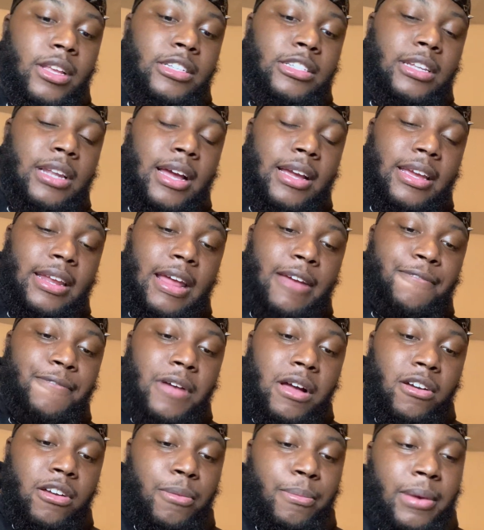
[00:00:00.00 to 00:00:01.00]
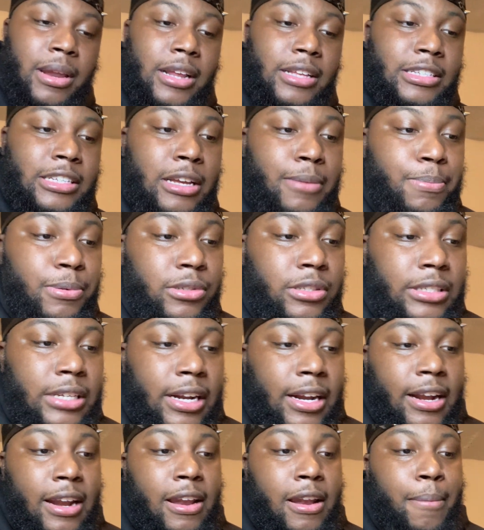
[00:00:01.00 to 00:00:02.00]
So like they found him in the temple,
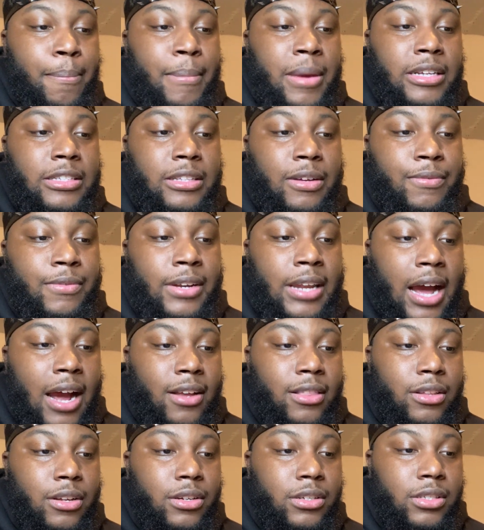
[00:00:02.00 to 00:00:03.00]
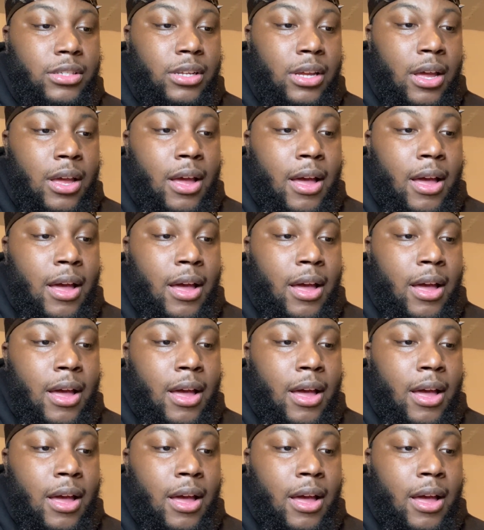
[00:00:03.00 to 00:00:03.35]
sitting in the midst of doctors